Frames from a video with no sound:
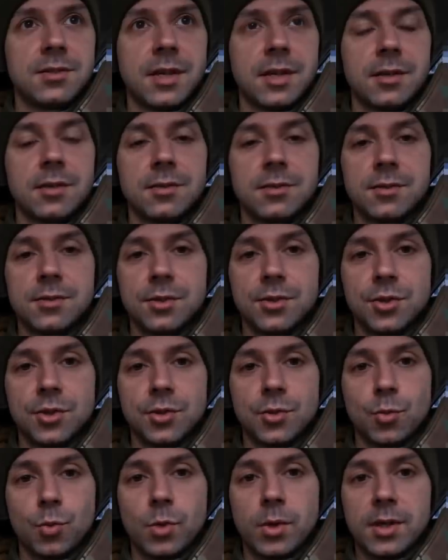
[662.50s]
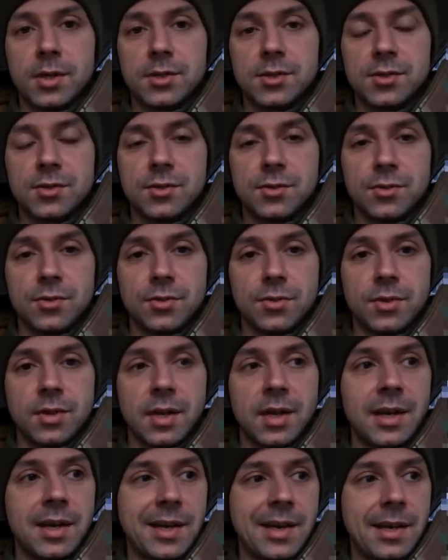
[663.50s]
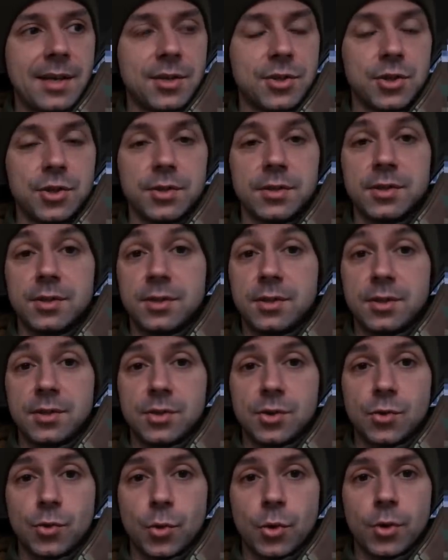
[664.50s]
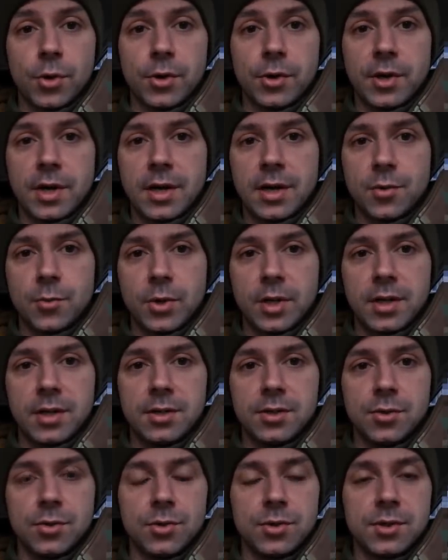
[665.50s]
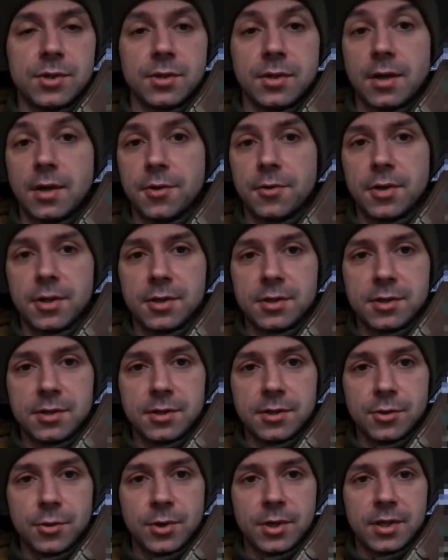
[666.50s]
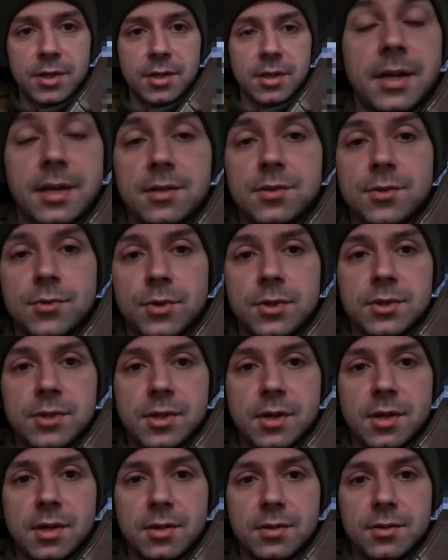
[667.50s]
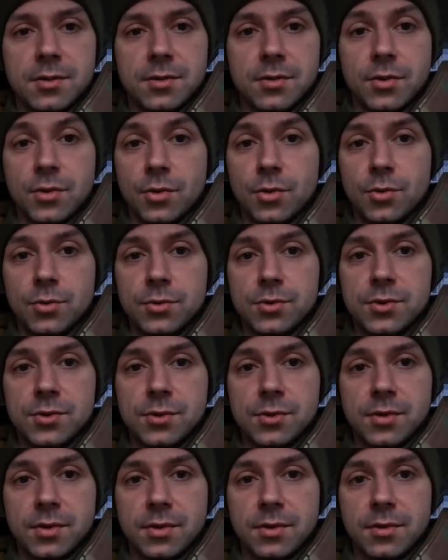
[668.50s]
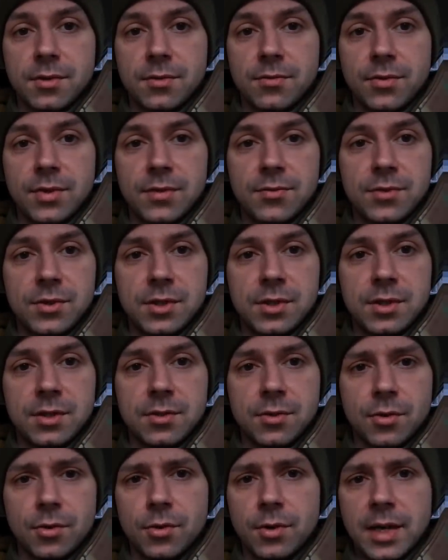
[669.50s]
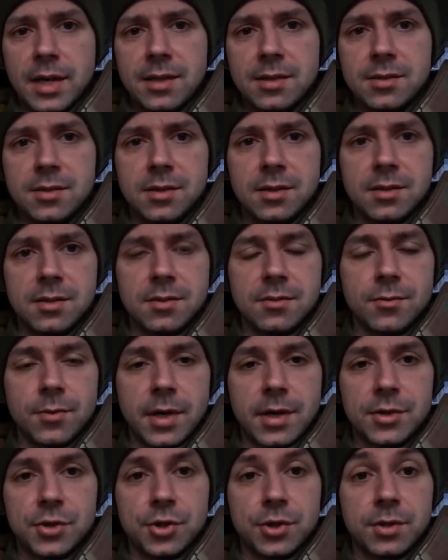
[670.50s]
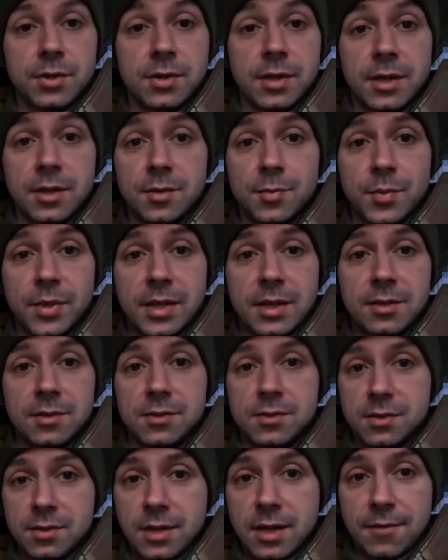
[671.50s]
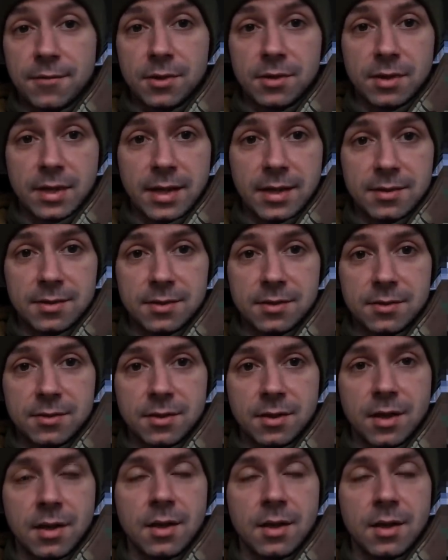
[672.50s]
second decision was to actually destroy runway using our artillery. As a result, those 15 or 18 Russian airplanes never landed.